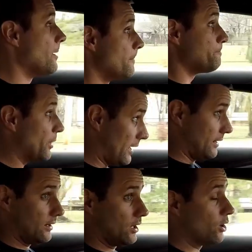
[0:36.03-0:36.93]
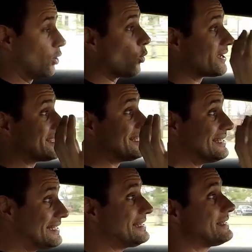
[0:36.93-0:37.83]
But we
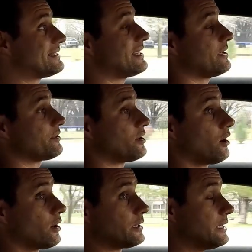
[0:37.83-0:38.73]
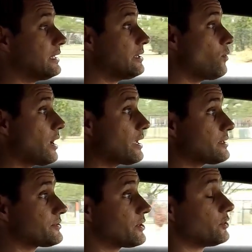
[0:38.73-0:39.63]
need to take the car in
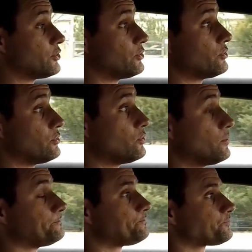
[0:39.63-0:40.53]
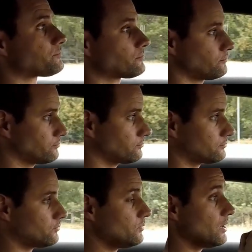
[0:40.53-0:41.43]
anyways
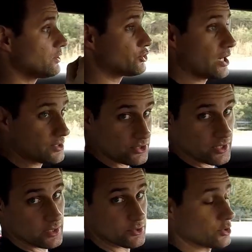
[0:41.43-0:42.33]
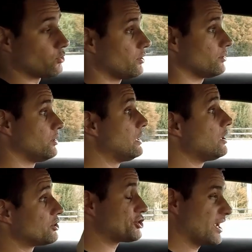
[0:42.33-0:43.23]
to change the engine oil,
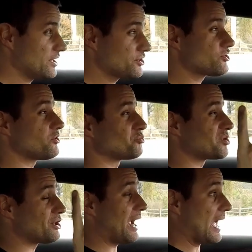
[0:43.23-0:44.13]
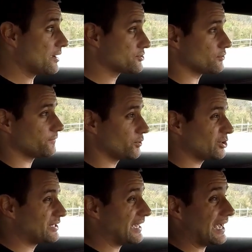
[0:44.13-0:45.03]
change the rear axle
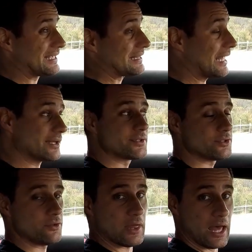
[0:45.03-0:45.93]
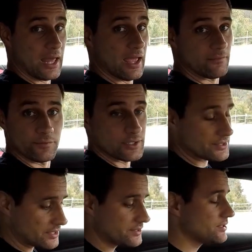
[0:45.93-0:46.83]
fluid. I like to do that every
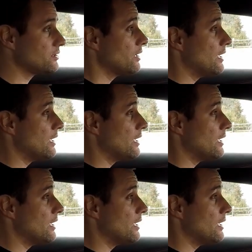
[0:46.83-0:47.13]
season.